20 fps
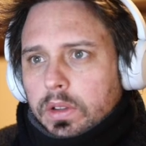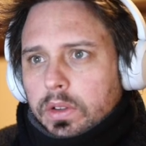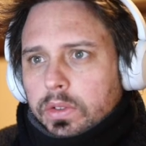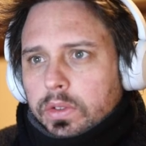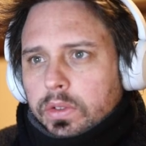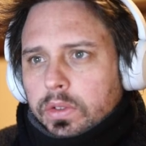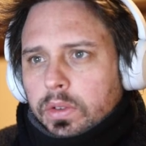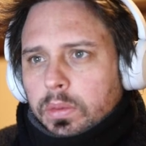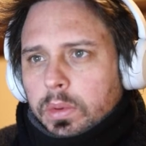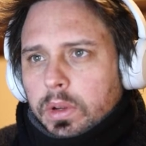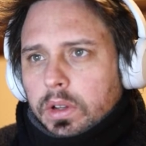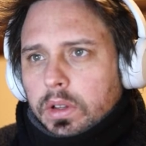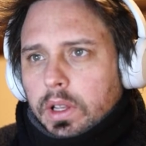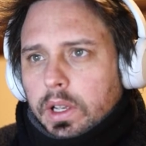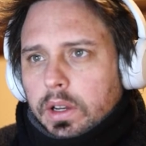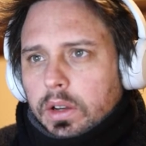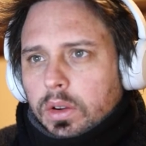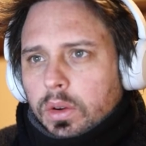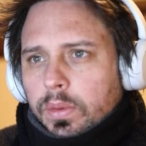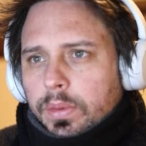There should be
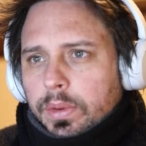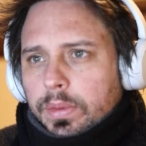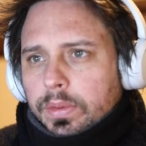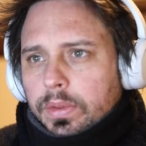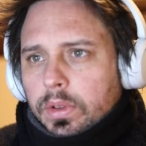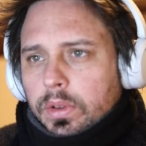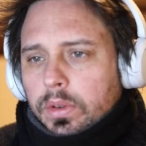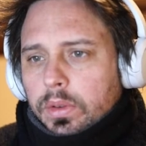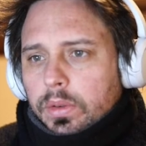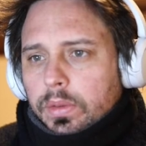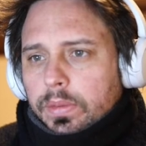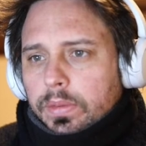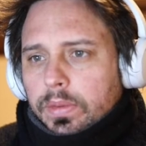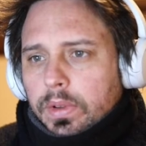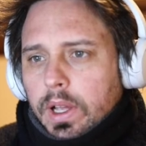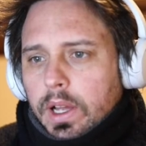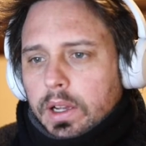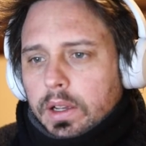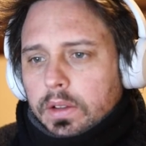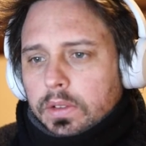like an overflow
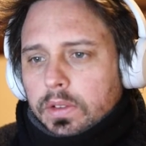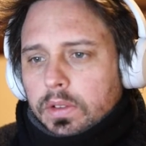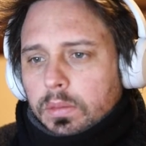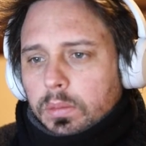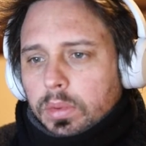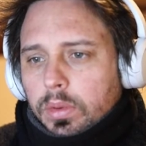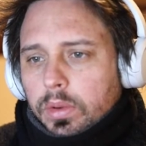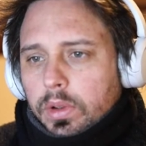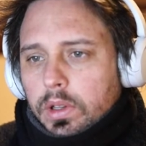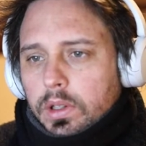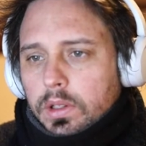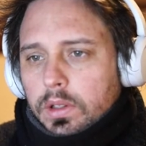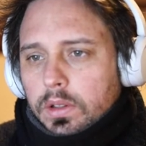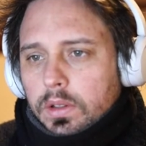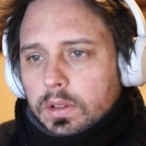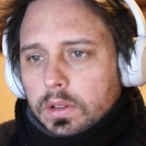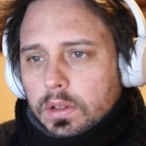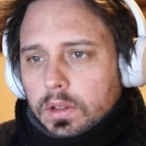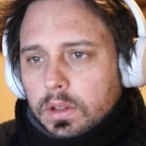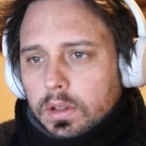flag at some point.
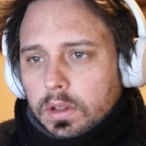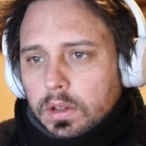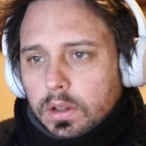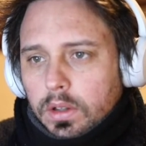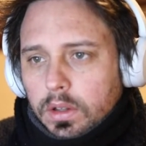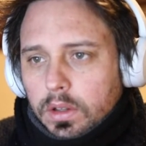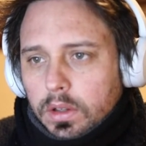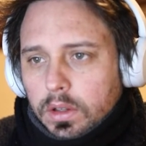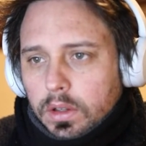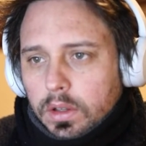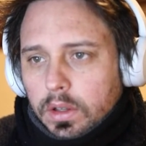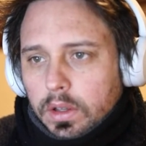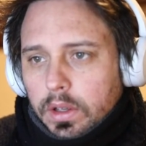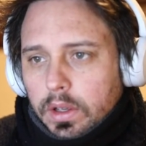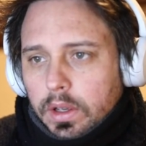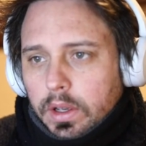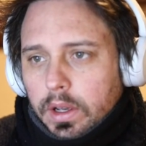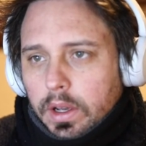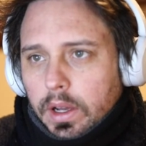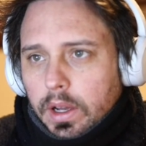
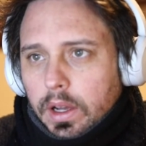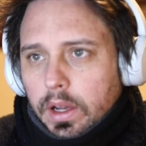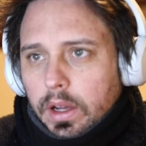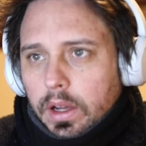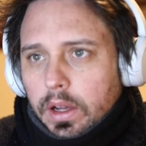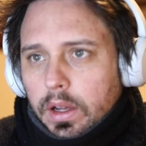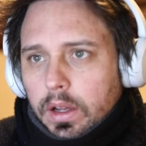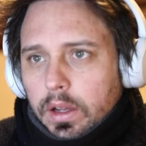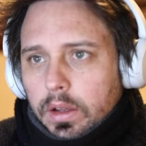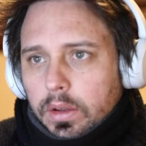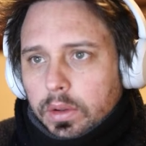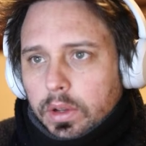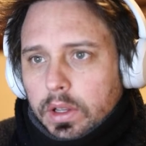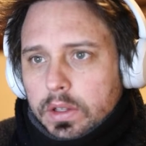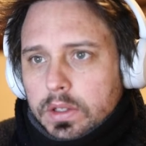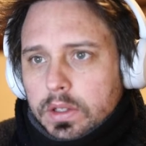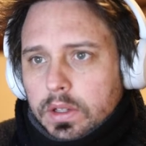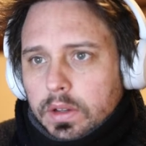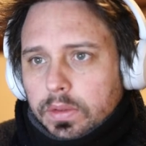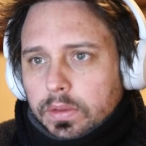We got
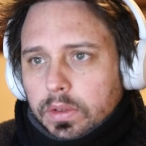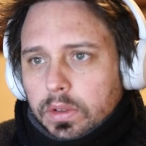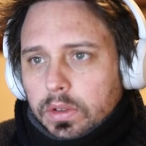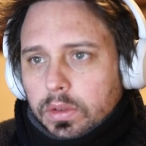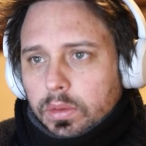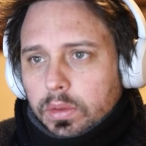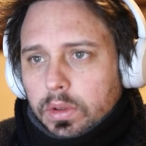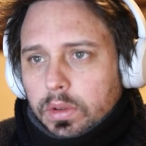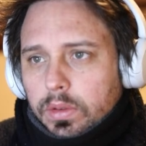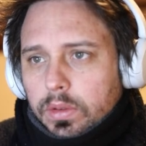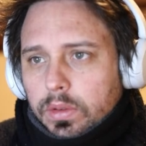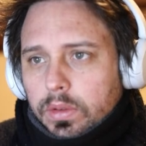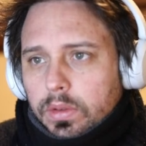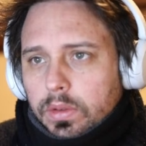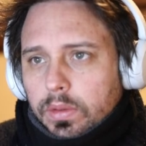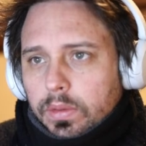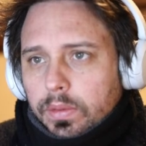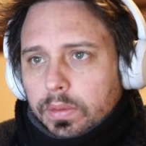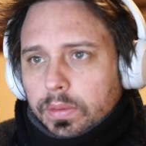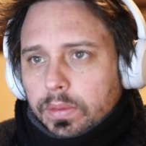stuff to do with
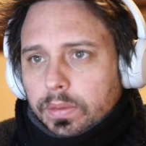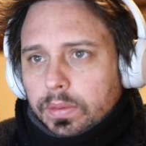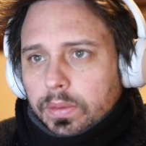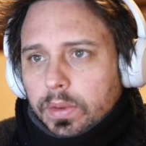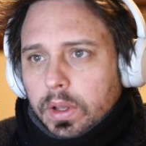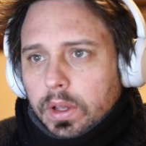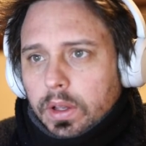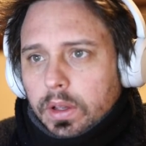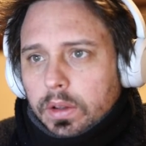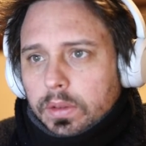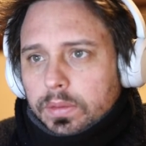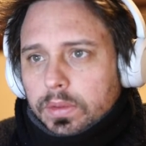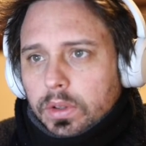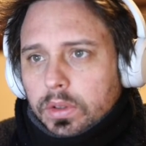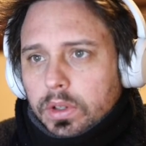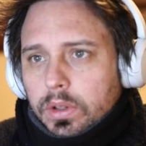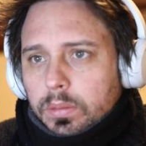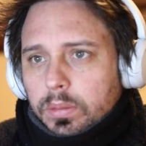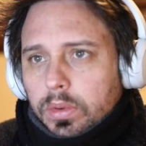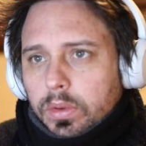
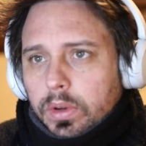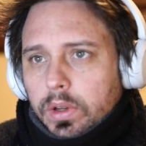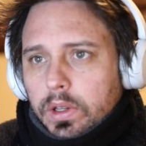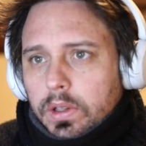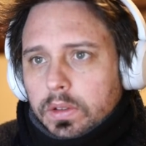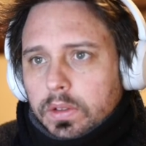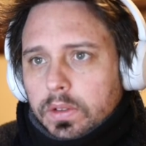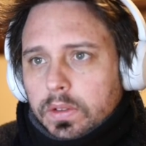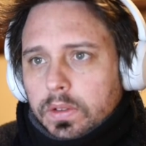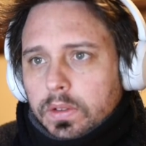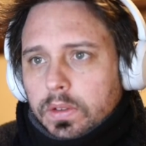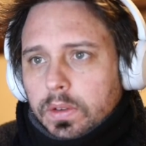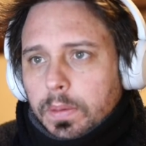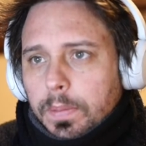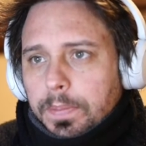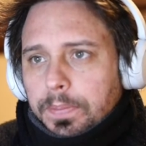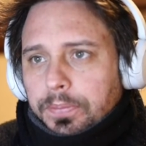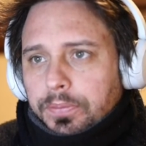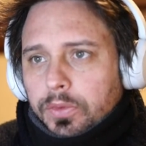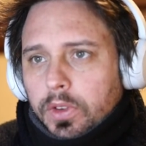floating points,
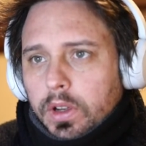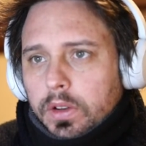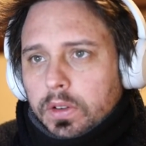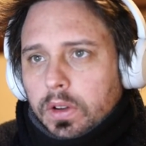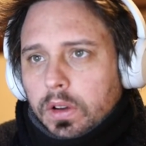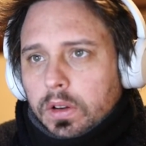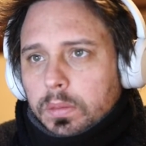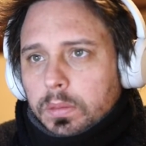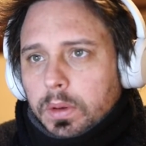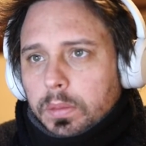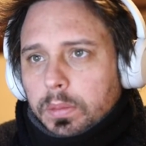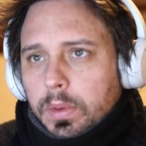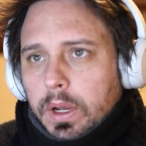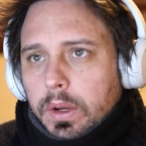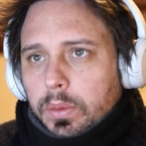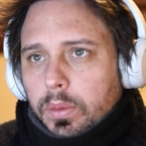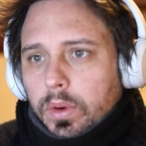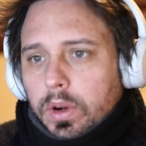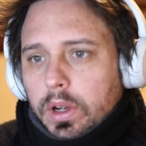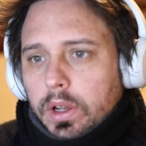decrement by
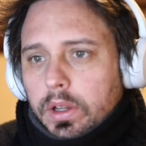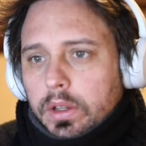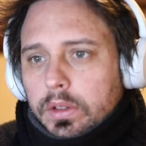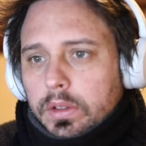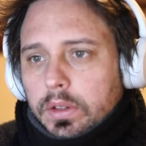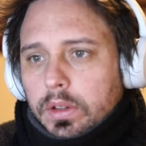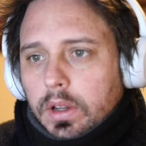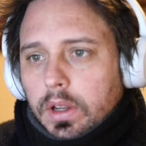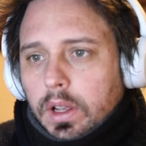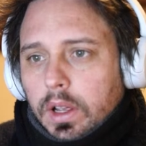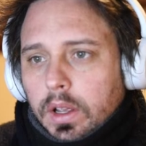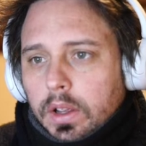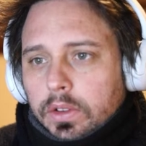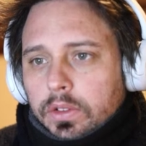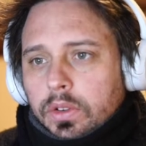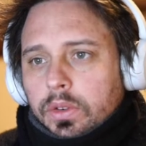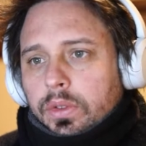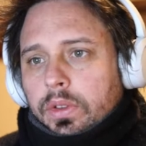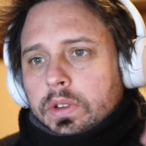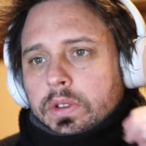1.
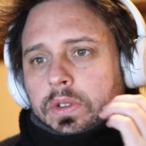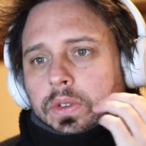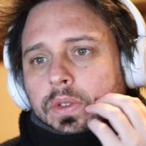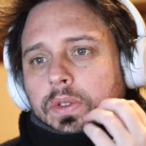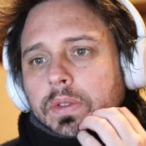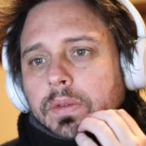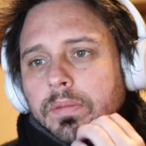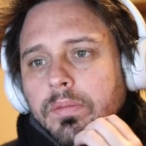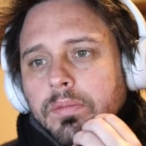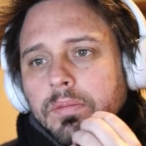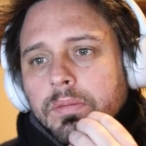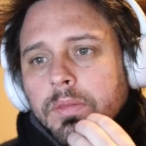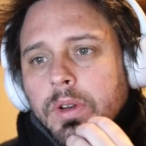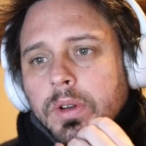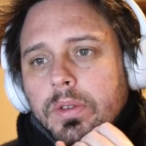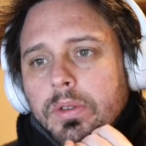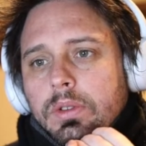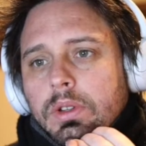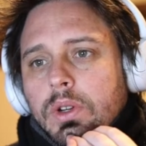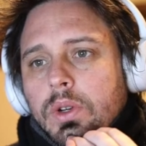So these are,
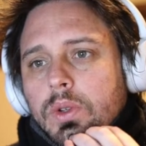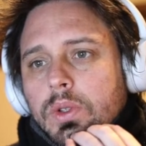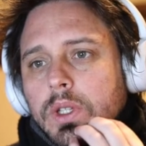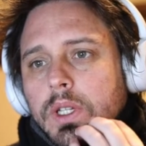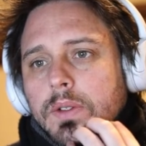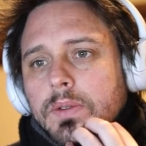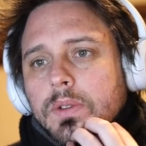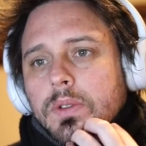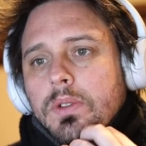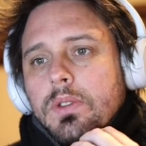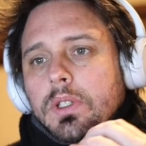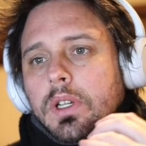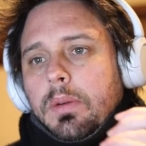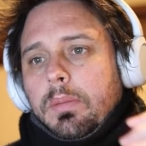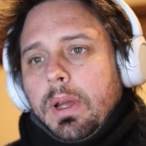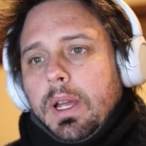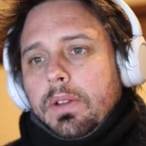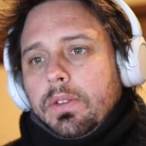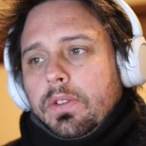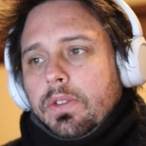low-level
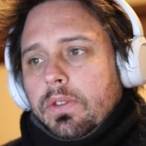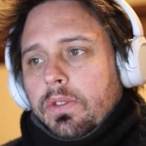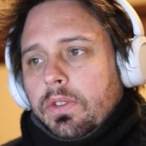commands.